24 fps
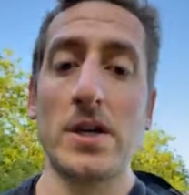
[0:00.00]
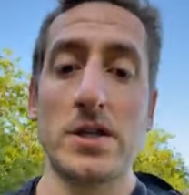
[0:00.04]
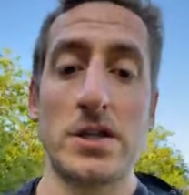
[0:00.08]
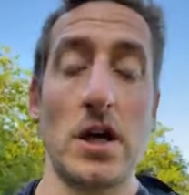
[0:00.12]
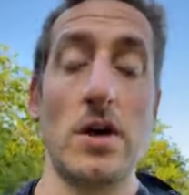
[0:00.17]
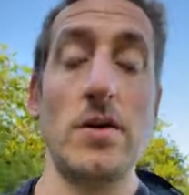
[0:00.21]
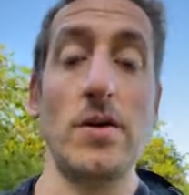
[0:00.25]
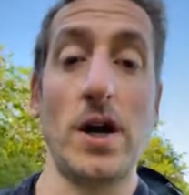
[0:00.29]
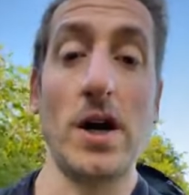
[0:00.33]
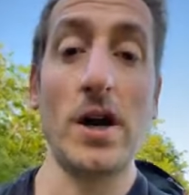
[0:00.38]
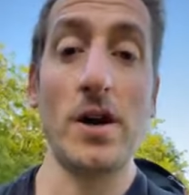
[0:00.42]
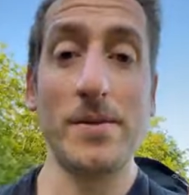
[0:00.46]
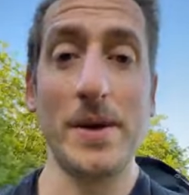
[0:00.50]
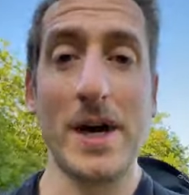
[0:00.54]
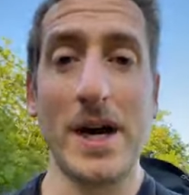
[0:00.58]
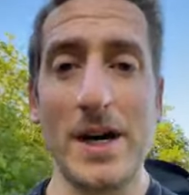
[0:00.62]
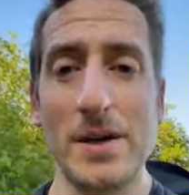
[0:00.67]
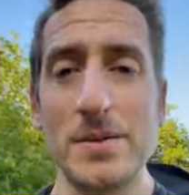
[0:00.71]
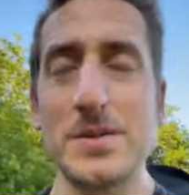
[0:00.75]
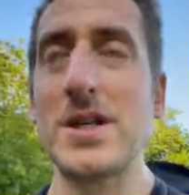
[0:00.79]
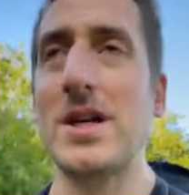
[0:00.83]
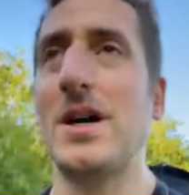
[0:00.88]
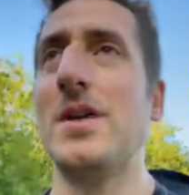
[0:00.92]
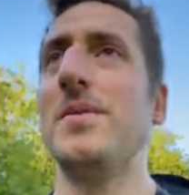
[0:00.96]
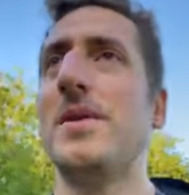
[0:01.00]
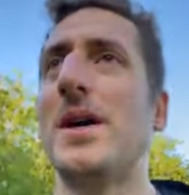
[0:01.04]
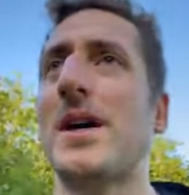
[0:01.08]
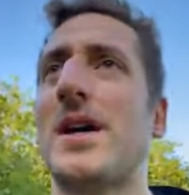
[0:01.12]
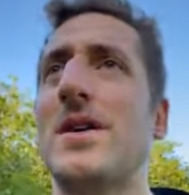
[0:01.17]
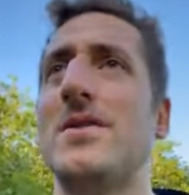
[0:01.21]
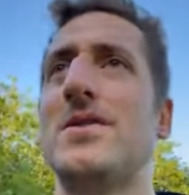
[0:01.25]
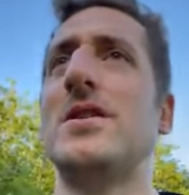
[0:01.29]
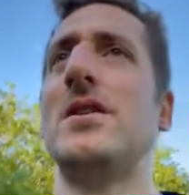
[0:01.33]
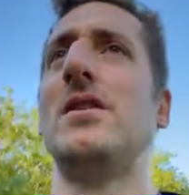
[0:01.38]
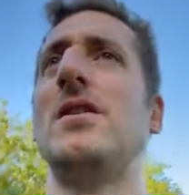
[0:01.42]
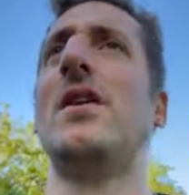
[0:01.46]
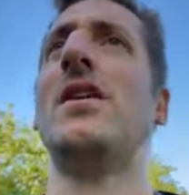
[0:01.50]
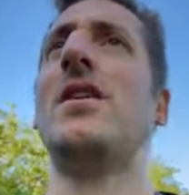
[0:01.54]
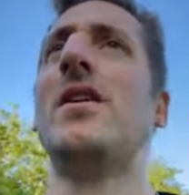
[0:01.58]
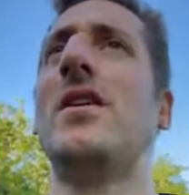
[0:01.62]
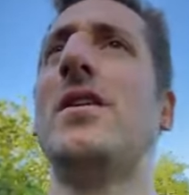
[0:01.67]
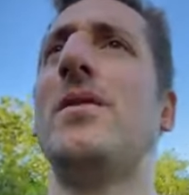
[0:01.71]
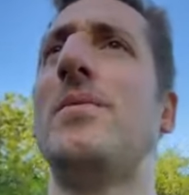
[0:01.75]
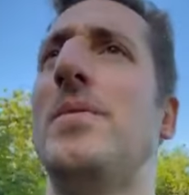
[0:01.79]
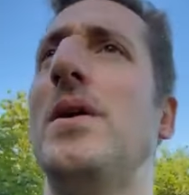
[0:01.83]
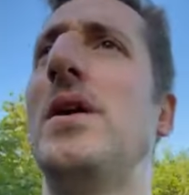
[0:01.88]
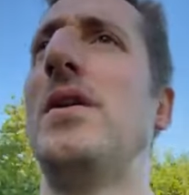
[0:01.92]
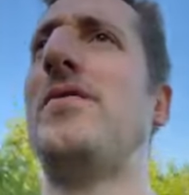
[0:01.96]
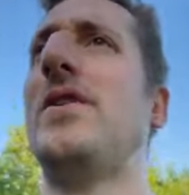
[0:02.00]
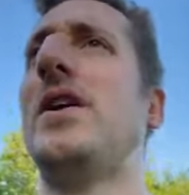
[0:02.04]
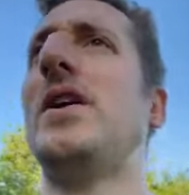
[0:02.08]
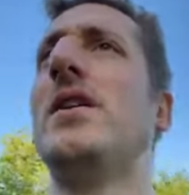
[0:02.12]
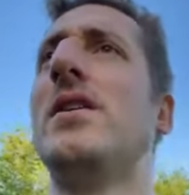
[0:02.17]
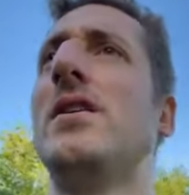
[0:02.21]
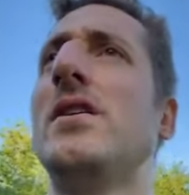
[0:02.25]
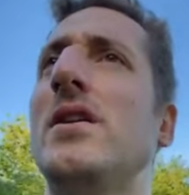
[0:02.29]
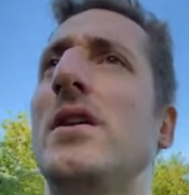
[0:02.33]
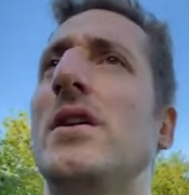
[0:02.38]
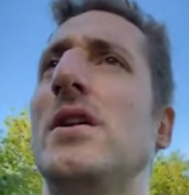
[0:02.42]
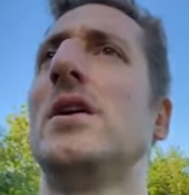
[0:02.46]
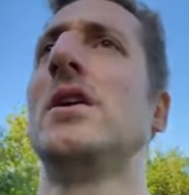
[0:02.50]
So I hope that helps, and I hope that gives you bit of a